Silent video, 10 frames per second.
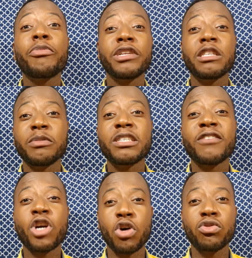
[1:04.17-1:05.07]
principles of
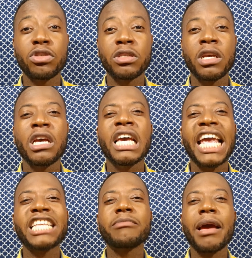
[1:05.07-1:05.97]
accounts.
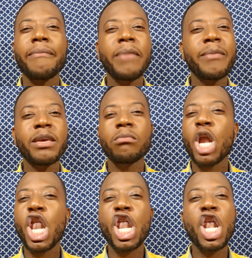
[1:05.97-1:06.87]
It's my baby.
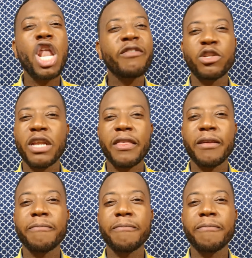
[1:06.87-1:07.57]
Love it to death.